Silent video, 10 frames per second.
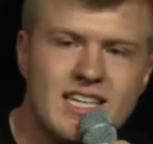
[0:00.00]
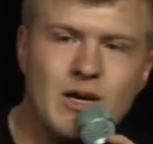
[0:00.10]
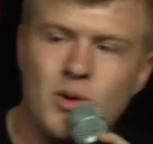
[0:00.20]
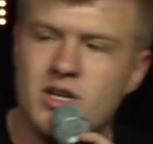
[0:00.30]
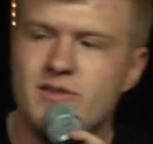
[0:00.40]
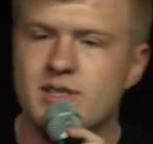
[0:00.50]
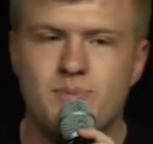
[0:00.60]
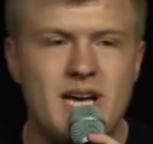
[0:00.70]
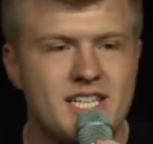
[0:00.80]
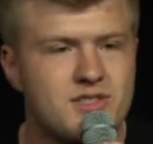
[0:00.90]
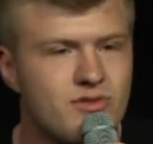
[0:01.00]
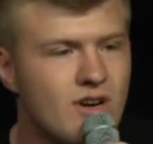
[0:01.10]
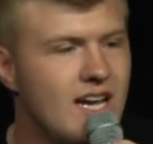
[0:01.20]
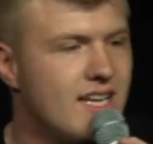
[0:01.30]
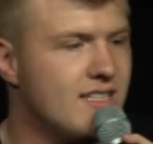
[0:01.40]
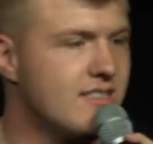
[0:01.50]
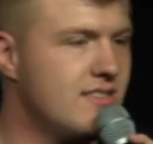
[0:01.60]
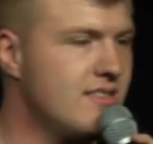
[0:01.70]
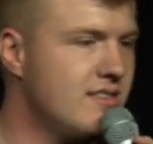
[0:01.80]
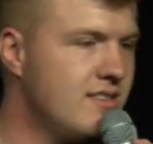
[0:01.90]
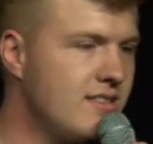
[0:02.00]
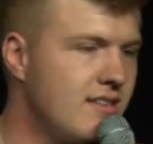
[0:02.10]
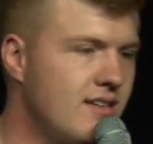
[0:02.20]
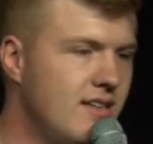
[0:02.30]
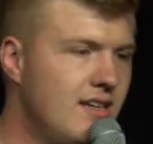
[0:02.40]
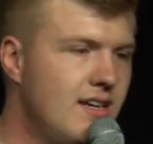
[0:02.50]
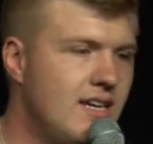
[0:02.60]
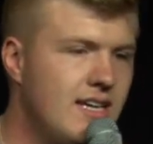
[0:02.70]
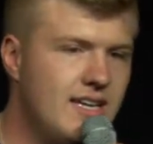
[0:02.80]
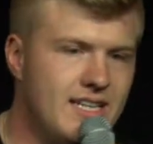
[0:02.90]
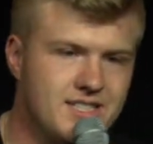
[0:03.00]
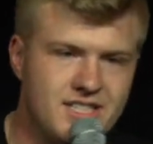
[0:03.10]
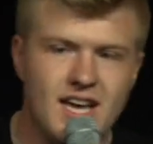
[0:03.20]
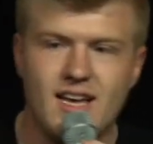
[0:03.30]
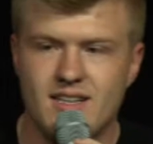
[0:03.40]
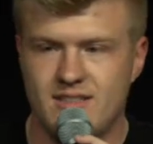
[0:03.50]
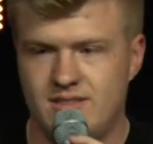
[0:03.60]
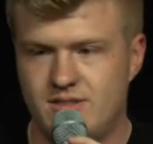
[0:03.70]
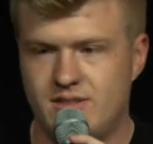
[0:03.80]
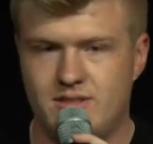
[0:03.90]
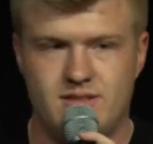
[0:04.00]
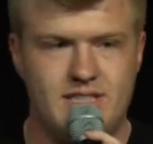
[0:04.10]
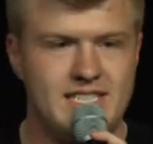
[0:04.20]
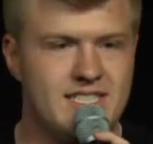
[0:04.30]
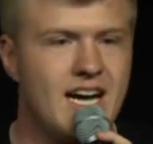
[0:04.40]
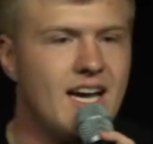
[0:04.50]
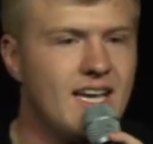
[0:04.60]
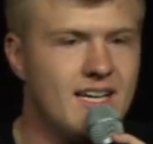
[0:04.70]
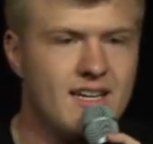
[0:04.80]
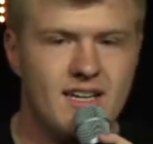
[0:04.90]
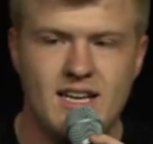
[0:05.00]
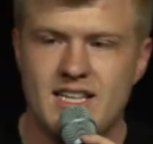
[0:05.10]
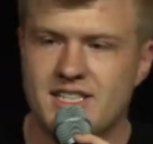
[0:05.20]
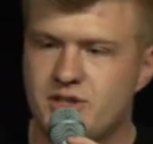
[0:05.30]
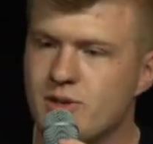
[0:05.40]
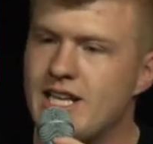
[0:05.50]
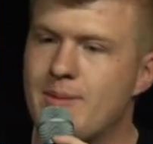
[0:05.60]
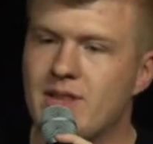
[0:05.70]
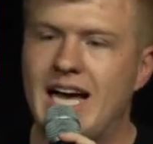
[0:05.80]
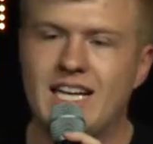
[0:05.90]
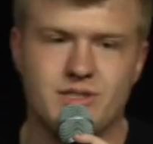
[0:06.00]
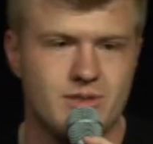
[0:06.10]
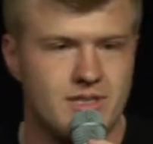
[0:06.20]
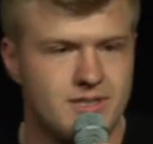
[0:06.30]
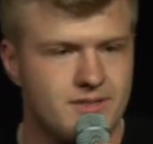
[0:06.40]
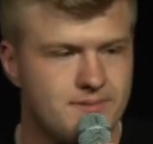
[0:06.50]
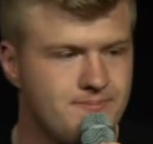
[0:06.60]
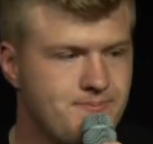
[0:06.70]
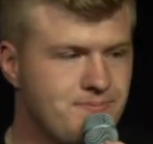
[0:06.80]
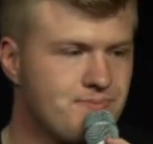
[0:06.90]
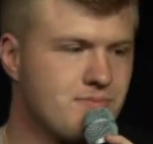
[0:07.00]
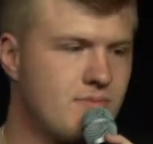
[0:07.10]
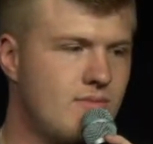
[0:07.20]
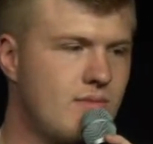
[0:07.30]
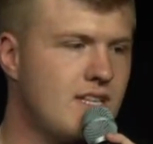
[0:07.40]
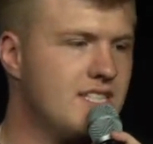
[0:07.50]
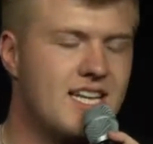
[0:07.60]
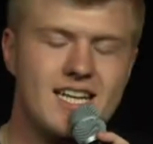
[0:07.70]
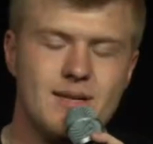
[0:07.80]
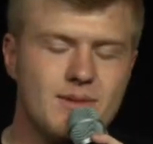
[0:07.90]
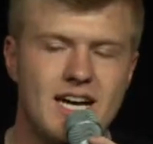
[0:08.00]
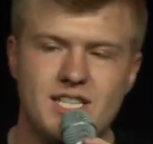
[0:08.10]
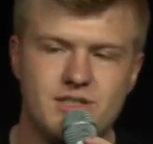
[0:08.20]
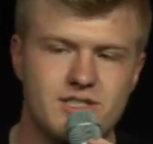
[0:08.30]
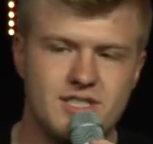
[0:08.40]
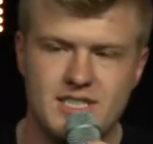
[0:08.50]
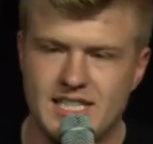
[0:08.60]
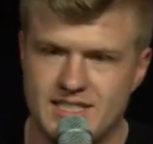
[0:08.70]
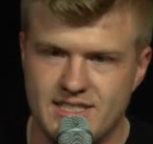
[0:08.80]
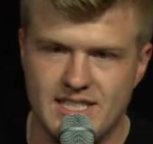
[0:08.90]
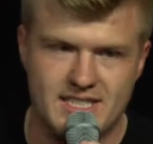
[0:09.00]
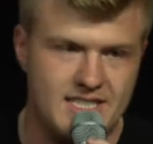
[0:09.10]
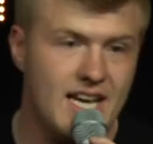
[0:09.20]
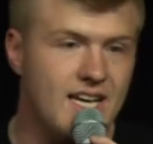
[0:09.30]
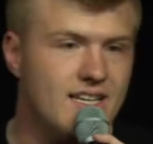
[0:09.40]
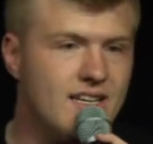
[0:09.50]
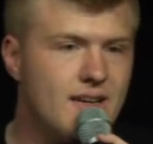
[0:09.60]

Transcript: that one of his best friends is dead. He's dying. This dude named Lazarus. This guy named Lazarus is dead.